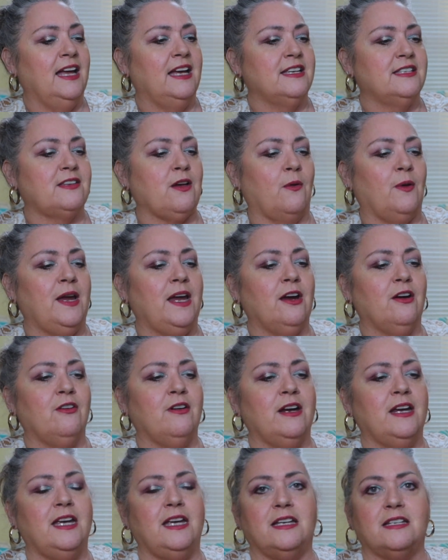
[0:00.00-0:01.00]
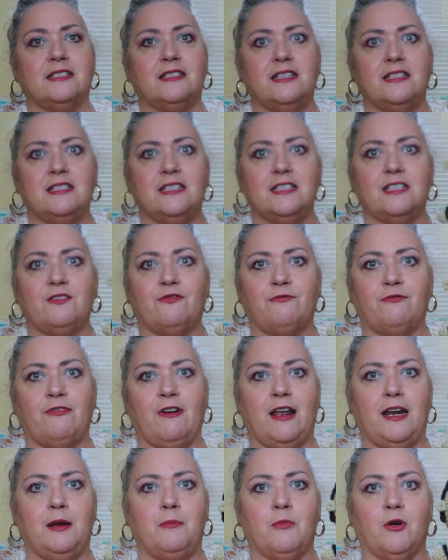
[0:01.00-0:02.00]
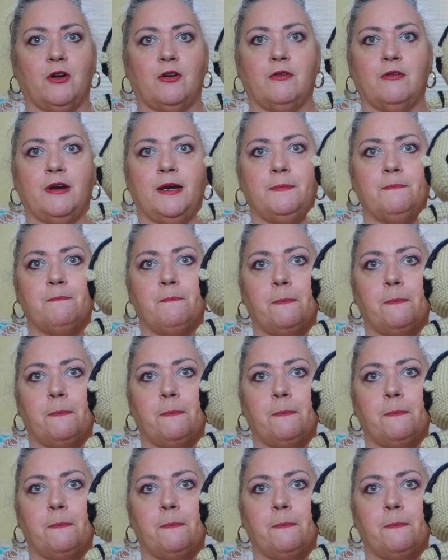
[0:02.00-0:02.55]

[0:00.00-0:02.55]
So here he is. This is Freddie Mercury.